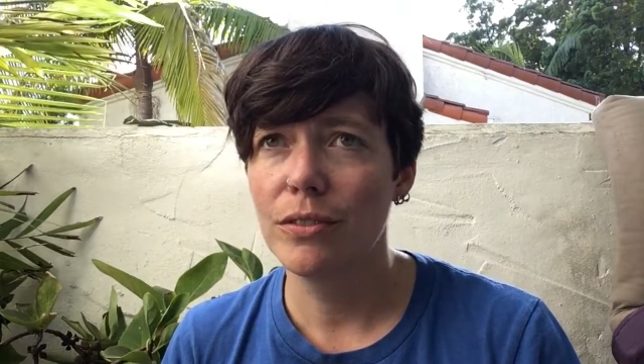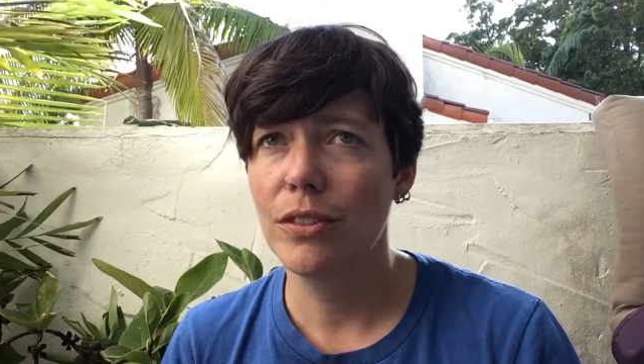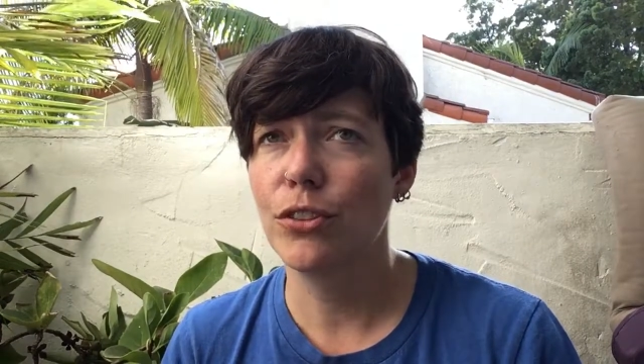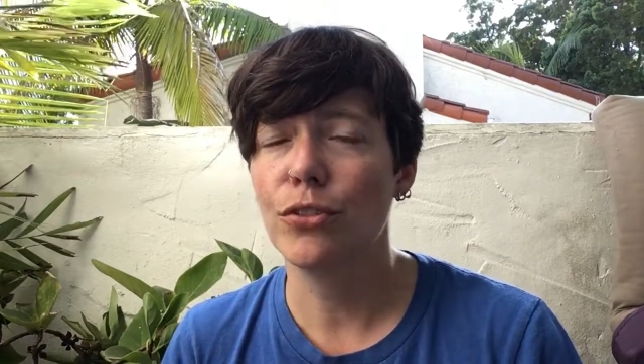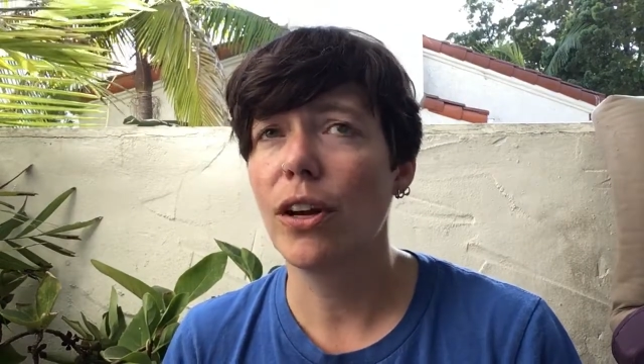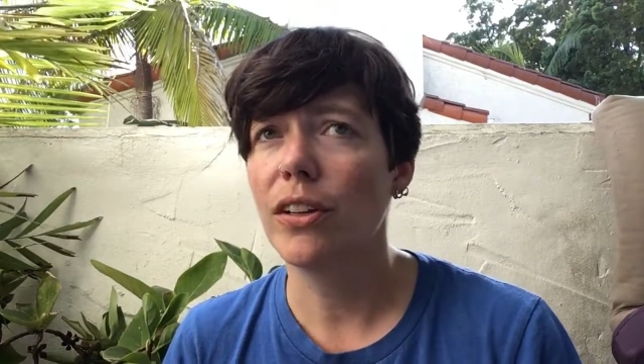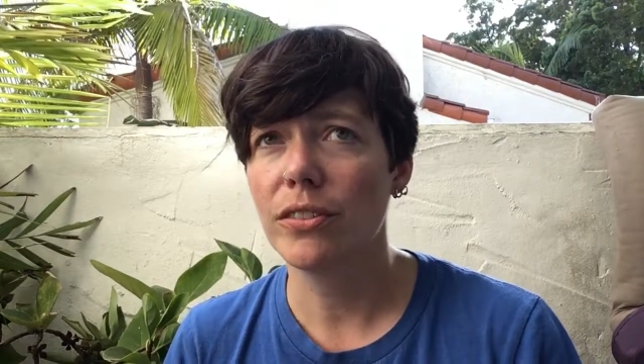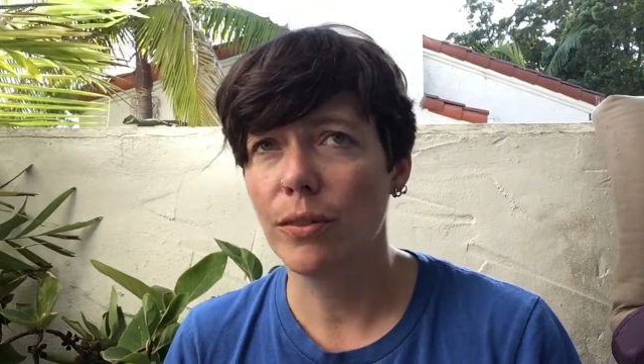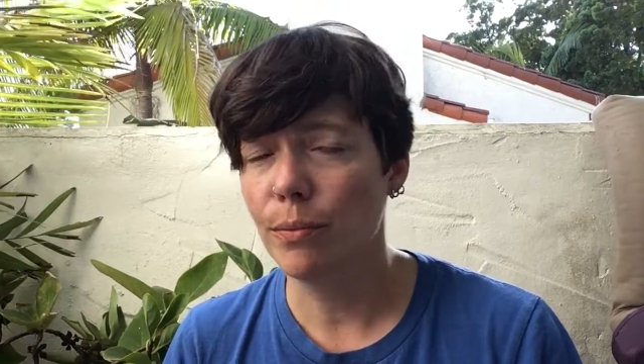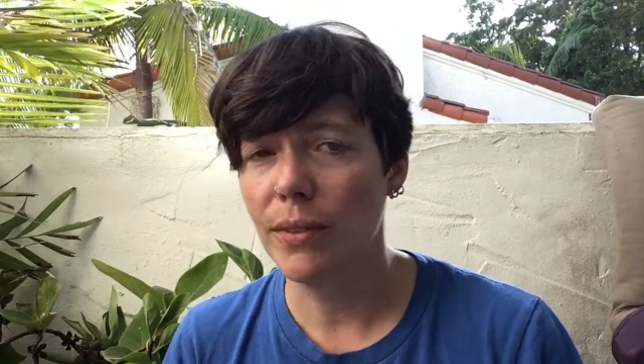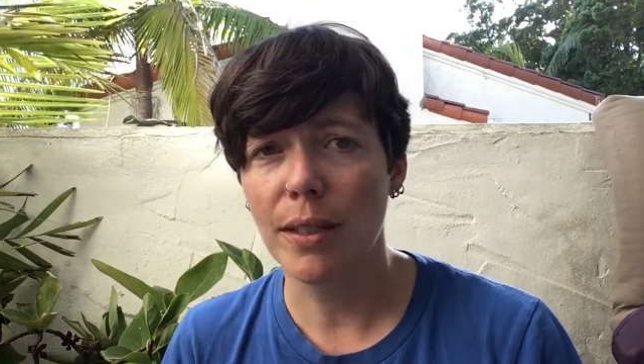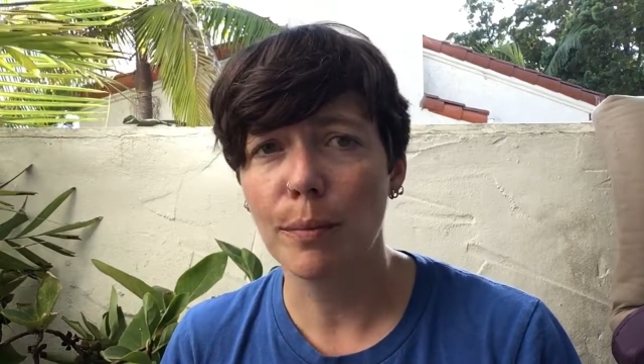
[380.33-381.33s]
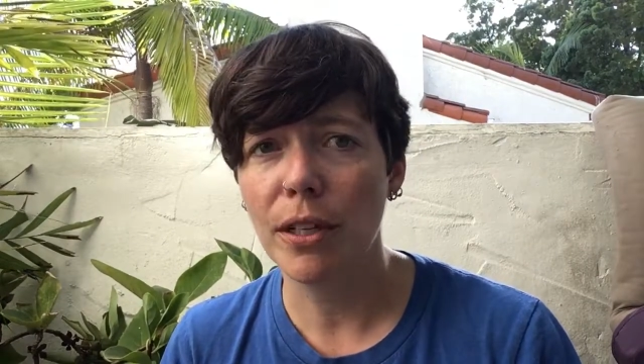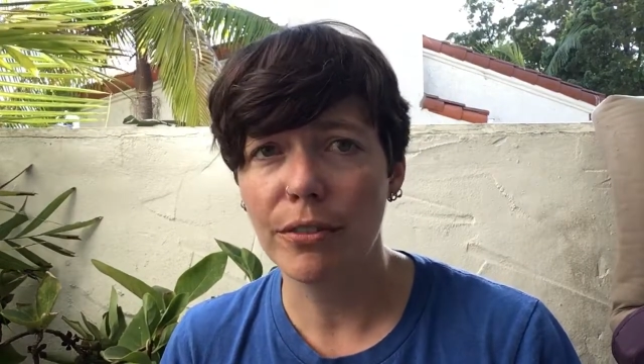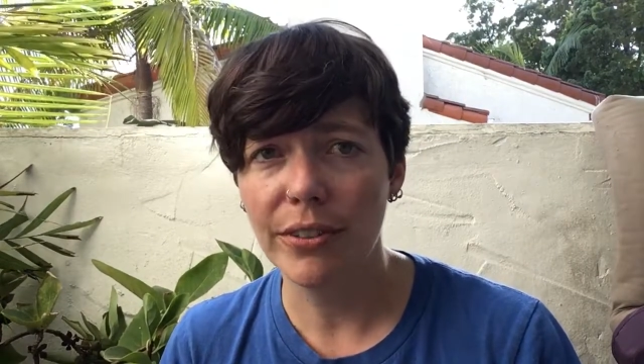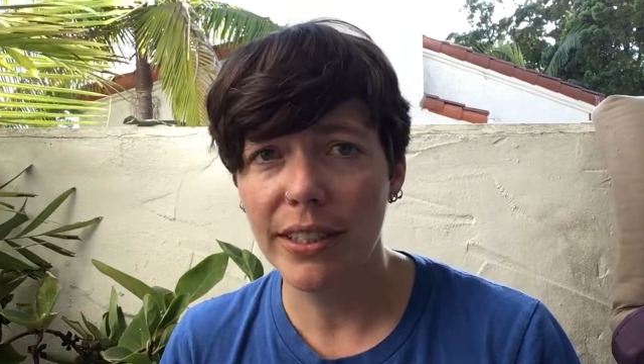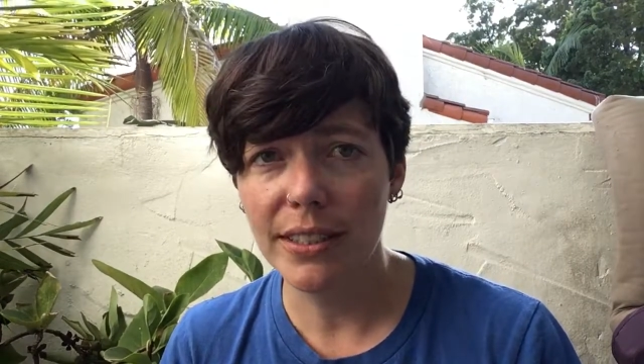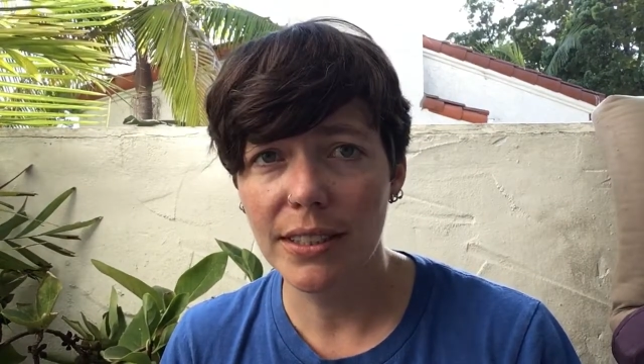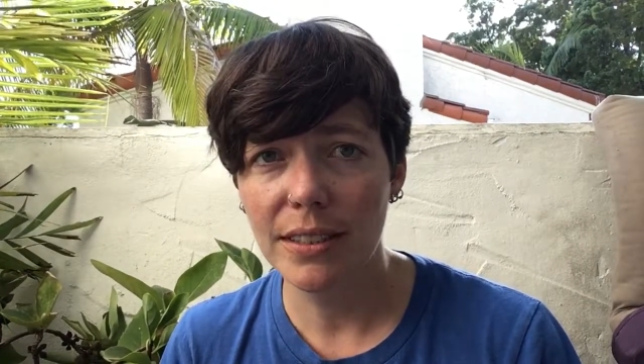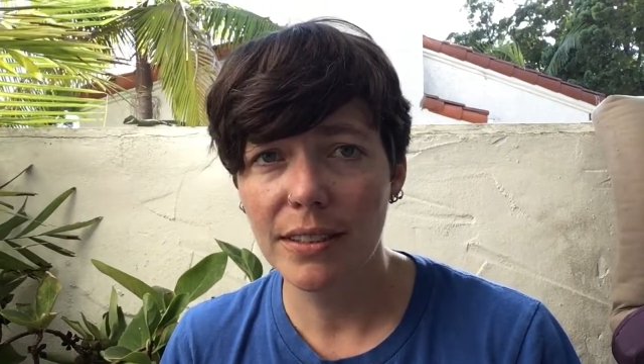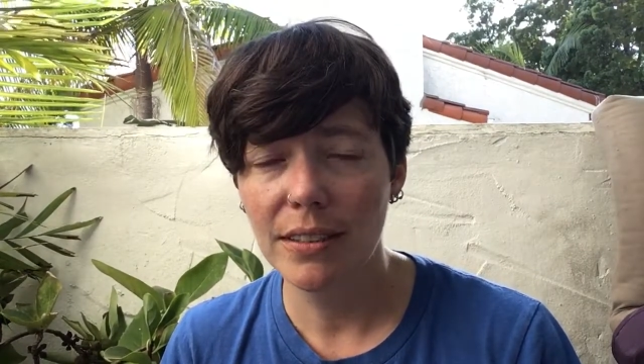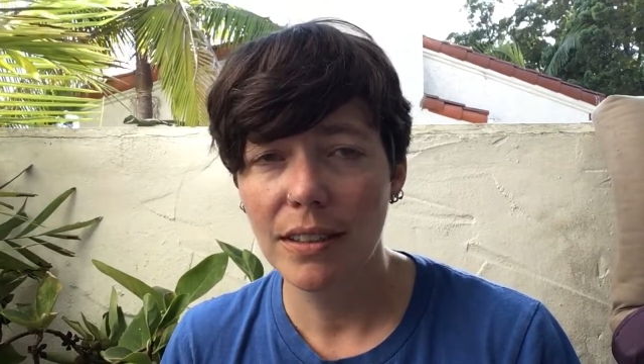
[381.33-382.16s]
to draw something perfect